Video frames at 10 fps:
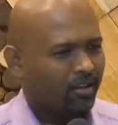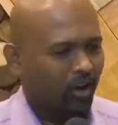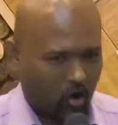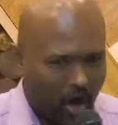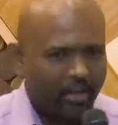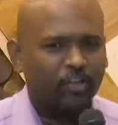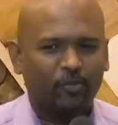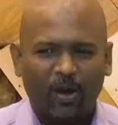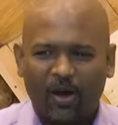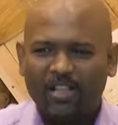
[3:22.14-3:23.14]
According to
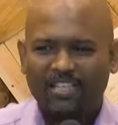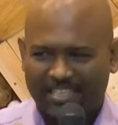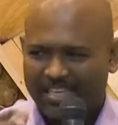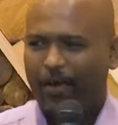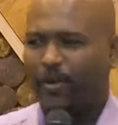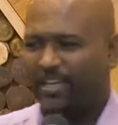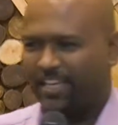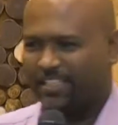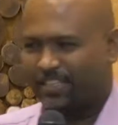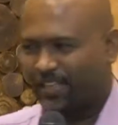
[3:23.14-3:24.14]
Paul, this is how it
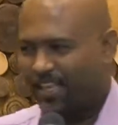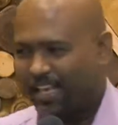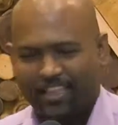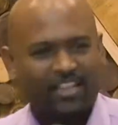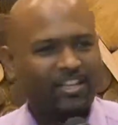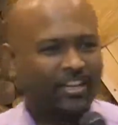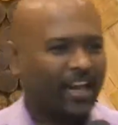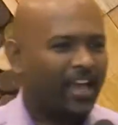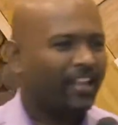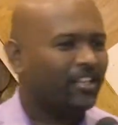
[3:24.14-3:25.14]
is that the,
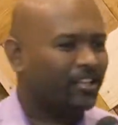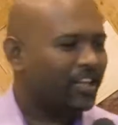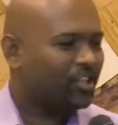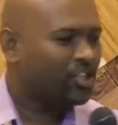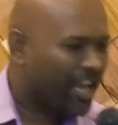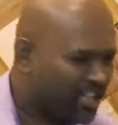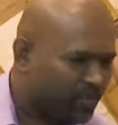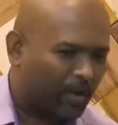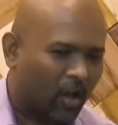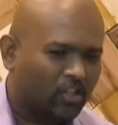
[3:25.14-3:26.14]
uh, that the church
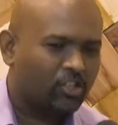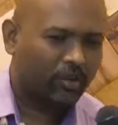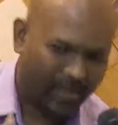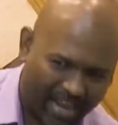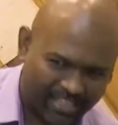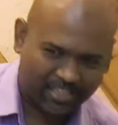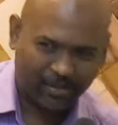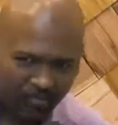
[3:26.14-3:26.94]
belongs to Christ